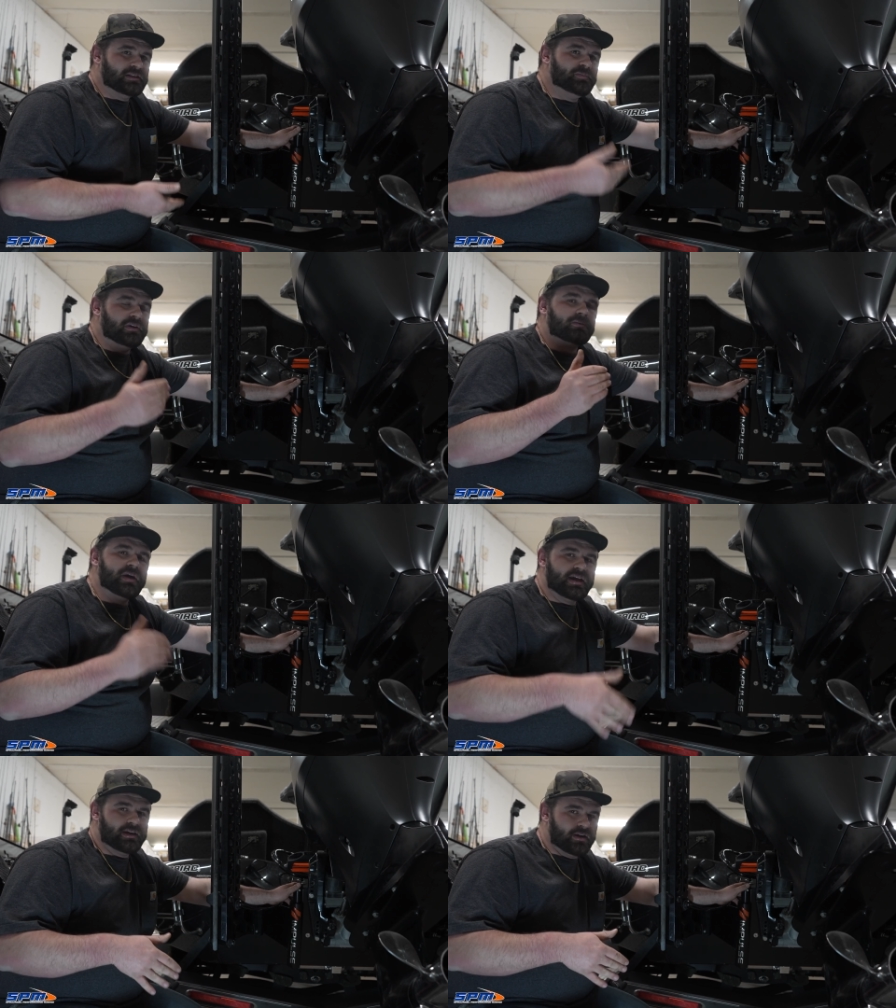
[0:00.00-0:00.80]
it's built
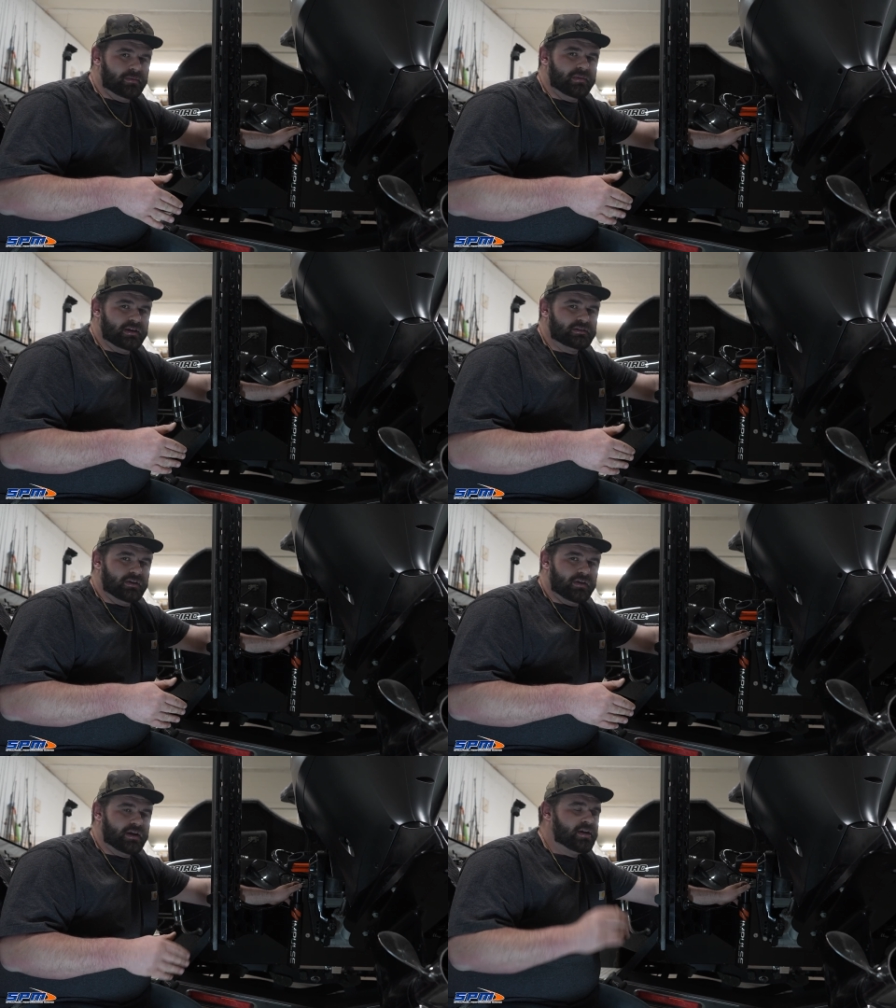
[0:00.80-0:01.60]
right here in
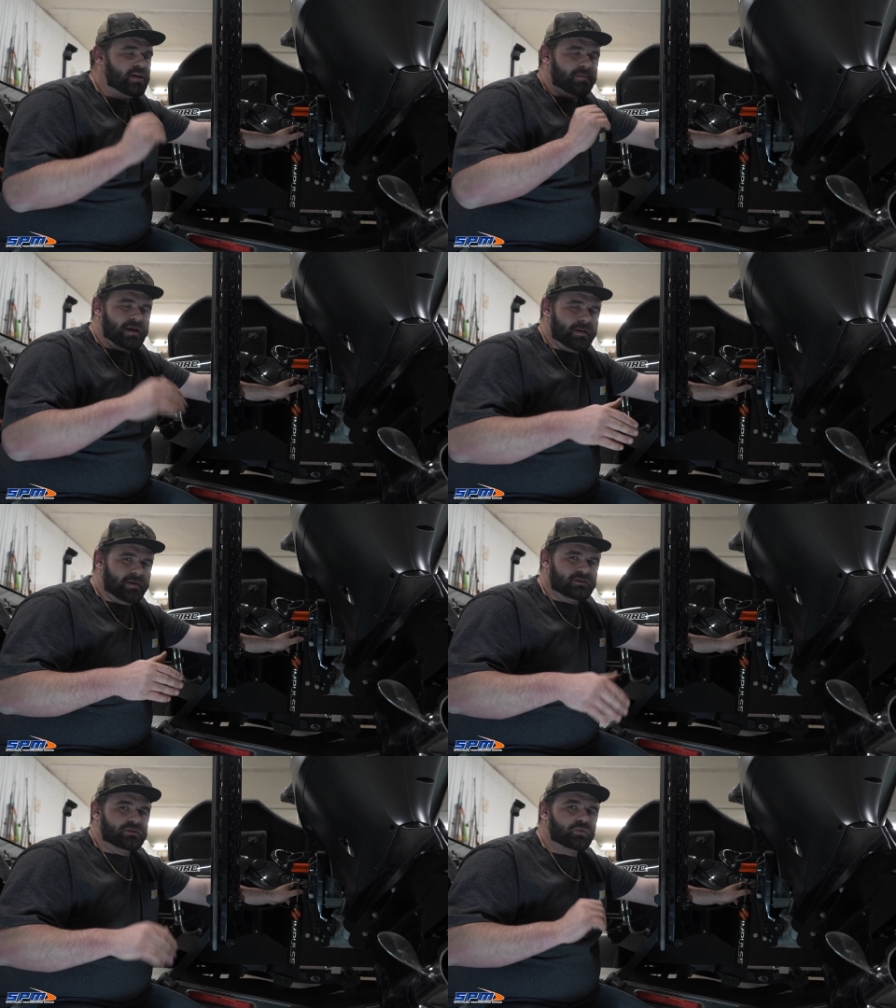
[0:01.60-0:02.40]
Minnesota by a
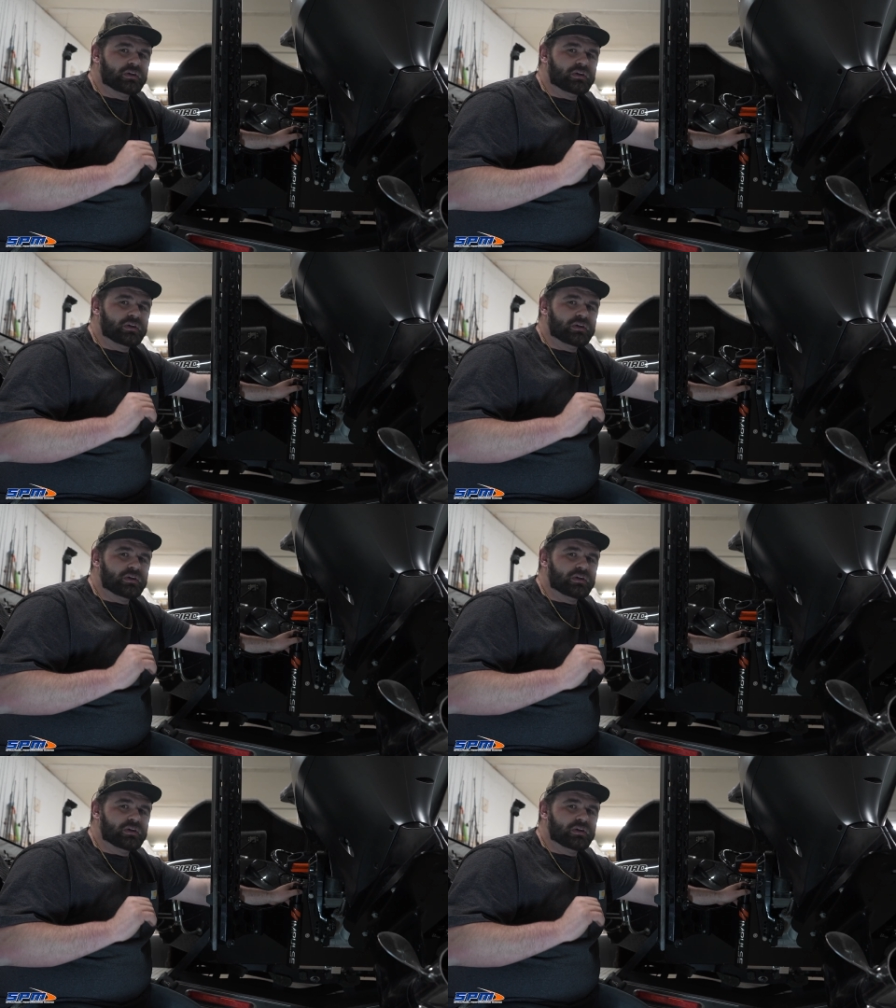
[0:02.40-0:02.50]
bunch of